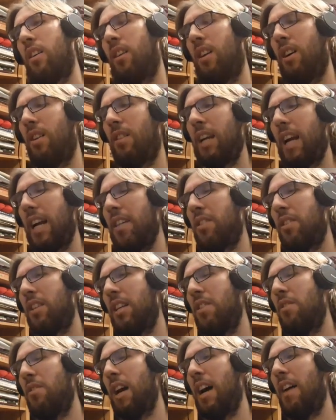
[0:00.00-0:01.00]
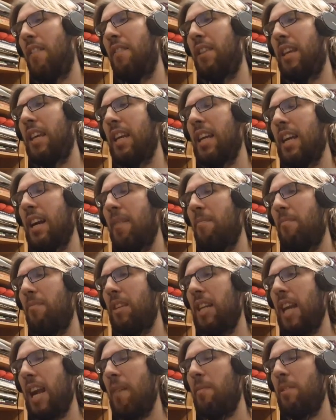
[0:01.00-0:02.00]
Okay, so they do have the
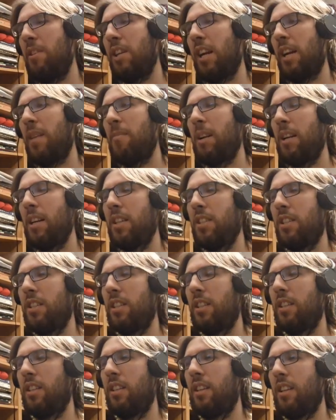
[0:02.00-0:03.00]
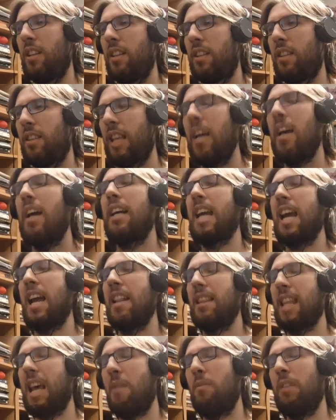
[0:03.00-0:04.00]
damage animation.
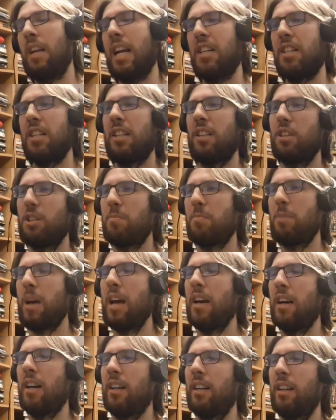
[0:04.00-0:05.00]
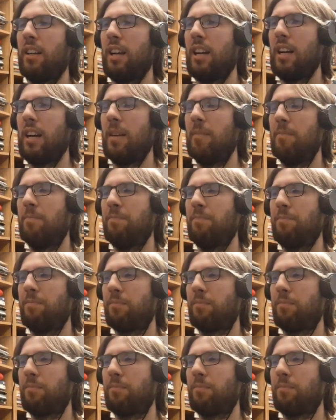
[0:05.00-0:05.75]
Again, that one actually looks better than